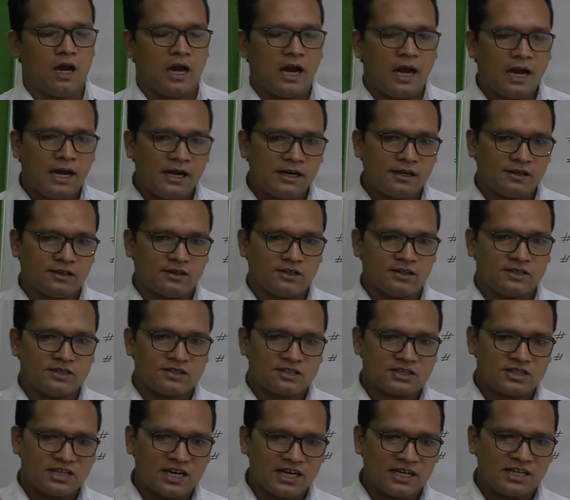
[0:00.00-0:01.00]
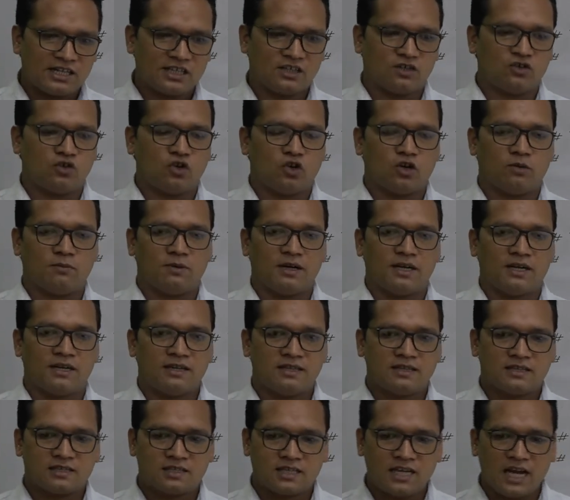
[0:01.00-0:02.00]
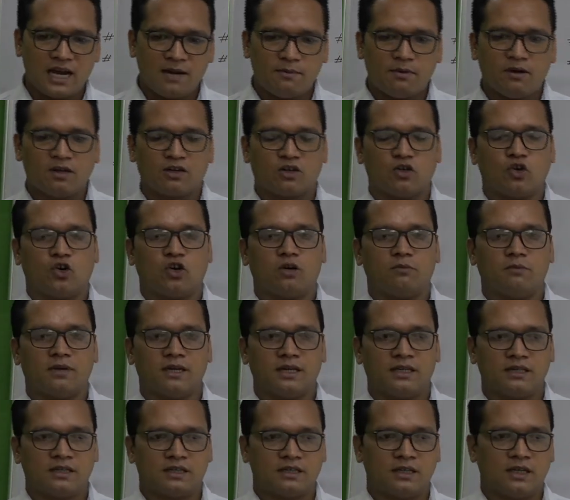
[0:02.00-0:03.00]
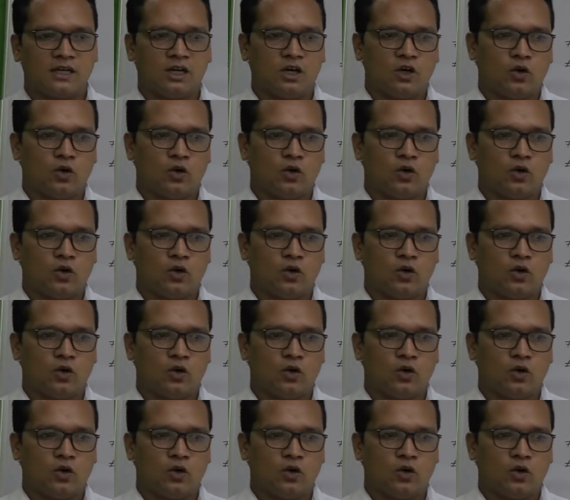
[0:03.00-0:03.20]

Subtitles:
and the stable government,